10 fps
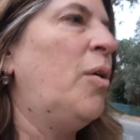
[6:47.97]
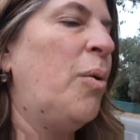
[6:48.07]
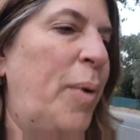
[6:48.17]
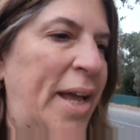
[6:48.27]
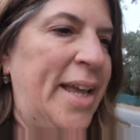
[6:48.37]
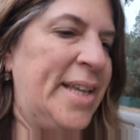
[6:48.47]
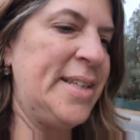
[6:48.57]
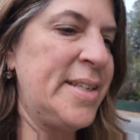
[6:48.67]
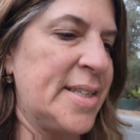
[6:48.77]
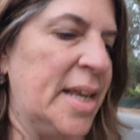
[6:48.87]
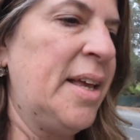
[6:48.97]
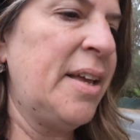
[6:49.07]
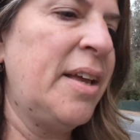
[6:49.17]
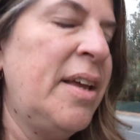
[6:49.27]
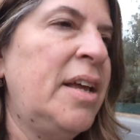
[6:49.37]
ways
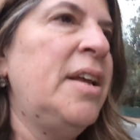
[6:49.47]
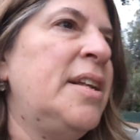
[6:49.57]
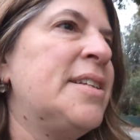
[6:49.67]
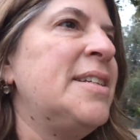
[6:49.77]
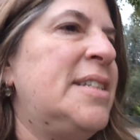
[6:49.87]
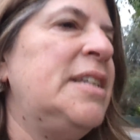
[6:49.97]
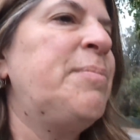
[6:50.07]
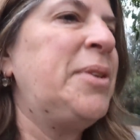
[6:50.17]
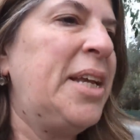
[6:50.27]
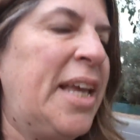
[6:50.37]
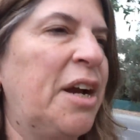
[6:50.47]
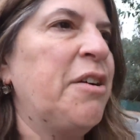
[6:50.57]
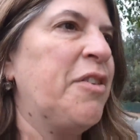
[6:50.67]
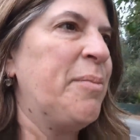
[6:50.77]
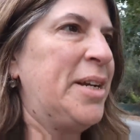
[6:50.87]
to deeply care
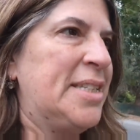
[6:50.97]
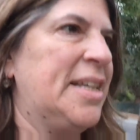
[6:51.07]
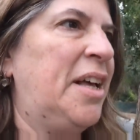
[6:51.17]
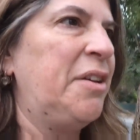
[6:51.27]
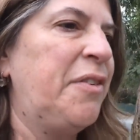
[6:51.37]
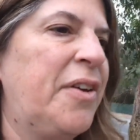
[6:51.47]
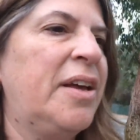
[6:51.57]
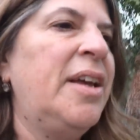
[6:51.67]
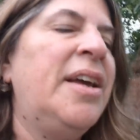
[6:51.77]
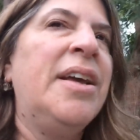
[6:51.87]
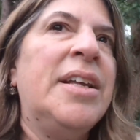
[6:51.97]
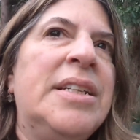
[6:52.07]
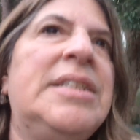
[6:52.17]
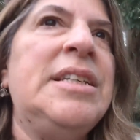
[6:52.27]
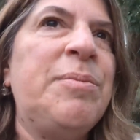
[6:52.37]
for myself
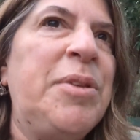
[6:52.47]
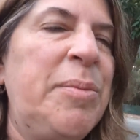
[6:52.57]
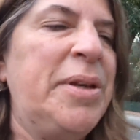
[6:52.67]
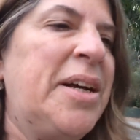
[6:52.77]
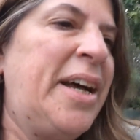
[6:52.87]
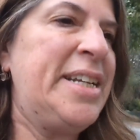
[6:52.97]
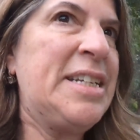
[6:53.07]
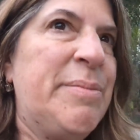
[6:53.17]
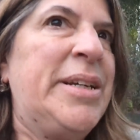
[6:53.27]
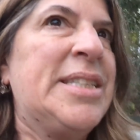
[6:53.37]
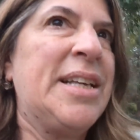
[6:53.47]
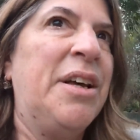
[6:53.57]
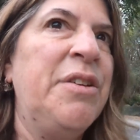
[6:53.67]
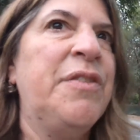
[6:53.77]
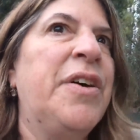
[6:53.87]
and deeply be kind to
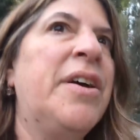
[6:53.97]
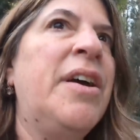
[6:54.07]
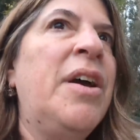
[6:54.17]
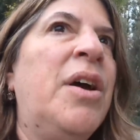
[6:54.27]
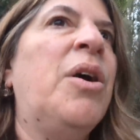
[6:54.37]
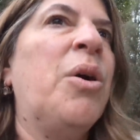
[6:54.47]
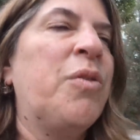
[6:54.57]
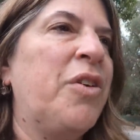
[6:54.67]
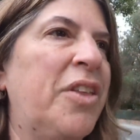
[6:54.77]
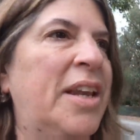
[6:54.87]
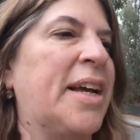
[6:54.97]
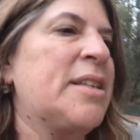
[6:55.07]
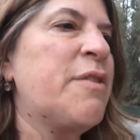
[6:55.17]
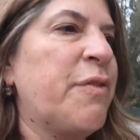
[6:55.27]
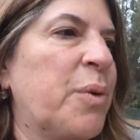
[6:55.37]
myself over the
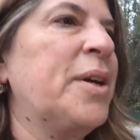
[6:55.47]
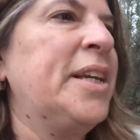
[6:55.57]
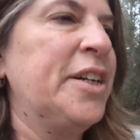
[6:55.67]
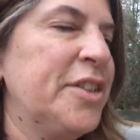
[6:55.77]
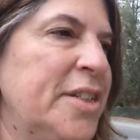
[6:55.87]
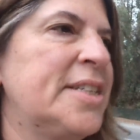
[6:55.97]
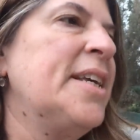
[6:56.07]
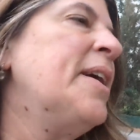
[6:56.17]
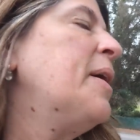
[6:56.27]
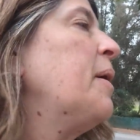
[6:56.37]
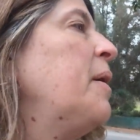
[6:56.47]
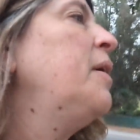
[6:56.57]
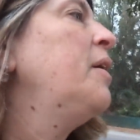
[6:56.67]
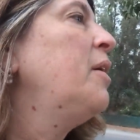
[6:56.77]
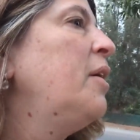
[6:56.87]
next four years
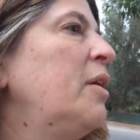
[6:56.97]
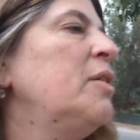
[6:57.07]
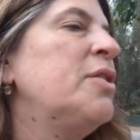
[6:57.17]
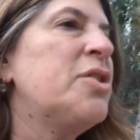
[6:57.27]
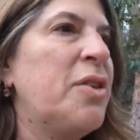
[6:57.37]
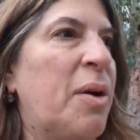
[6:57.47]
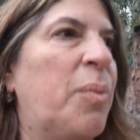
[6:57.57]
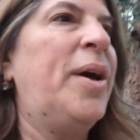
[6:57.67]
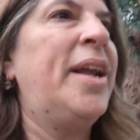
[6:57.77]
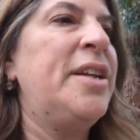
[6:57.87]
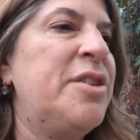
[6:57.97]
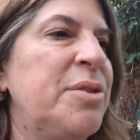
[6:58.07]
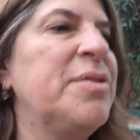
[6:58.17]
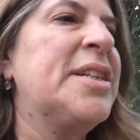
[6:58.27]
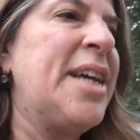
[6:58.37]
so that when I
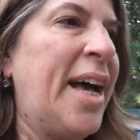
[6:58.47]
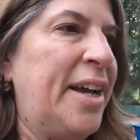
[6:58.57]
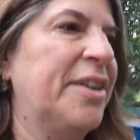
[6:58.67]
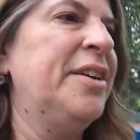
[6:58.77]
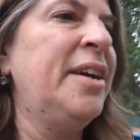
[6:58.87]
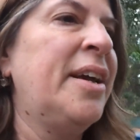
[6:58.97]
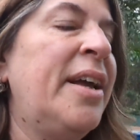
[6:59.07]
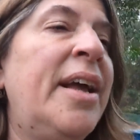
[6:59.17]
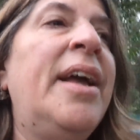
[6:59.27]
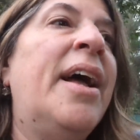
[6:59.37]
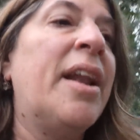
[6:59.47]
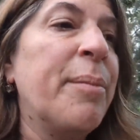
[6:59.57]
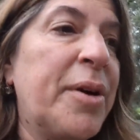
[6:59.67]
do retire, and I'm